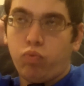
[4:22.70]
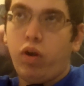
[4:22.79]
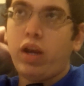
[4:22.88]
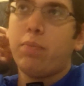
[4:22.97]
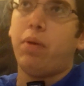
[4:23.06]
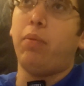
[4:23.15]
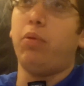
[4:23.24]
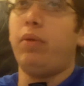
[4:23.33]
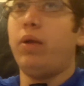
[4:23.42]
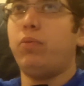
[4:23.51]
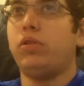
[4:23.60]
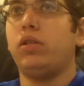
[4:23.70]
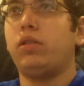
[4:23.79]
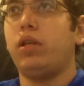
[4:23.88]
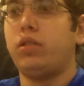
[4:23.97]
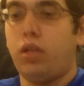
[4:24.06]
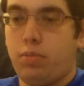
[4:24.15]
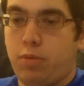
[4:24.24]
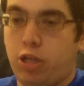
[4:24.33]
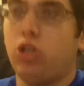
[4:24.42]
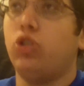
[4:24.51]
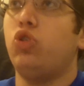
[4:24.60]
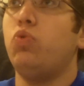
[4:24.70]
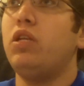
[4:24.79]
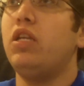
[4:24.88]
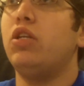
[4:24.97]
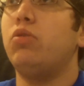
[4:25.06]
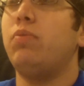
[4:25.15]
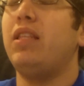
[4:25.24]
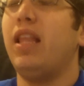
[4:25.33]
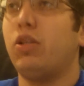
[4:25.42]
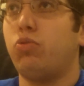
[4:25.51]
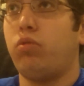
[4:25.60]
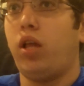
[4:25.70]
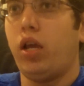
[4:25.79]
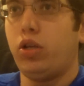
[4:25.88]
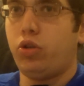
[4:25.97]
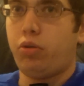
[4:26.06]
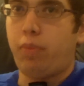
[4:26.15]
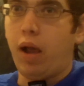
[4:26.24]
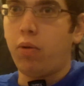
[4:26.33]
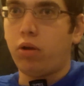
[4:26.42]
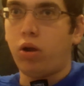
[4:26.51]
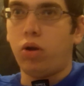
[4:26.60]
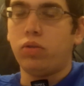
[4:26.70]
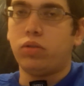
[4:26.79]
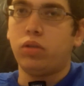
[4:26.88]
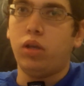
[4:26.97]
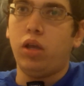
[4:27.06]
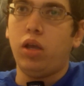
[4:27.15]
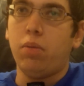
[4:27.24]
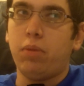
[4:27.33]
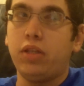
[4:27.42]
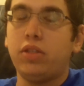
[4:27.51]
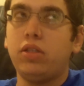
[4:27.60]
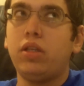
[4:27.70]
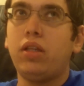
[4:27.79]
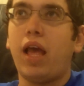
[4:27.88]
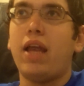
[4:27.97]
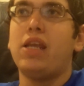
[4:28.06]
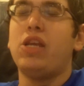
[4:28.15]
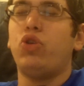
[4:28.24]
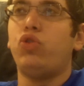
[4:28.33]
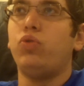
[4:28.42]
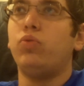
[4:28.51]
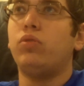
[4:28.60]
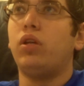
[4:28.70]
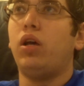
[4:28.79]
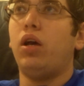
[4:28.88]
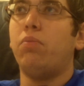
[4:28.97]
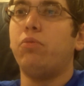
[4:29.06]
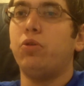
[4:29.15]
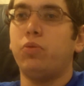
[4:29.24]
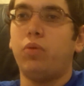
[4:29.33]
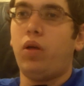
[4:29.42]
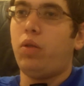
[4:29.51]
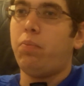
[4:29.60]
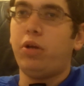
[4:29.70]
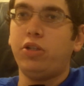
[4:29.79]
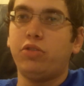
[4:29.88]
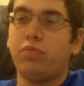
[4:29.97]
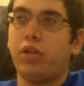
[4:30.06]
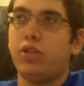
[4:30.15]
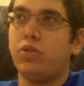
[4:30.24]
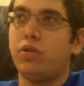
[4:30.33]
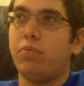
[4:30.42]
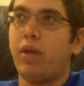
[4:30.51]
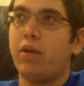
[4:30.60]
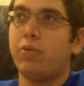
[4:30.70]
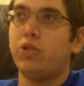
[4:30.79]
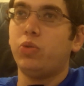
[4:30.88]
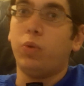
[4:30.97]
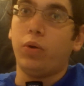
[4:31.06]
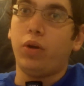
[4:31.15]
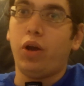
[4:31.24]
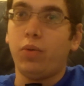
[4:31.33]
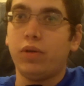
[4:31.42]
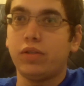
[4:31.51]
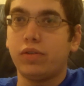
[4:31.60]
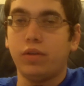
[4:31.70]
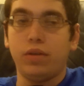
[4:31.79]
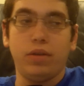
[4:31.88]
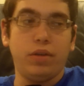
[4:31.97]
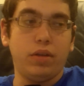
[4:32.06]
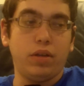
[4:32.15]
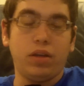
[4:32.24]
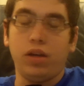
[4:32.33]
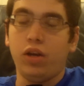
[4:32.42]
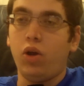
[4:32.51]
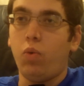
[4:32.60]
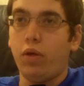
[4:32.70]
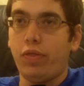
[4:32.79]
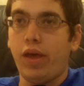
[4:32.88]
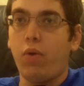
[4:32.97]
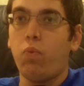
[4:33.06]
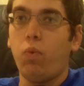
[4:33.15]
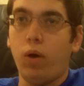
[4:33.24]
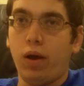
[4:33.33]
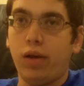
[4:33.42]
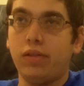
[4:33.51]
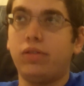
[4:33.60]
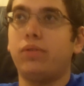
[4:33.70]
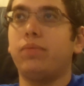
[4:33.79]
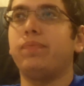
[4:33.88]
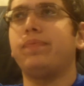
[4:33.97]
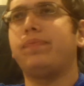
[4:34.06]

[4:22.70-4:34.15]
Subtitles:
running Bubble Man was a necessity because you needed to be less reliant on your power cards, but it still had issues. There were a bunch of plays you could make, but you weren't always going to know what that was.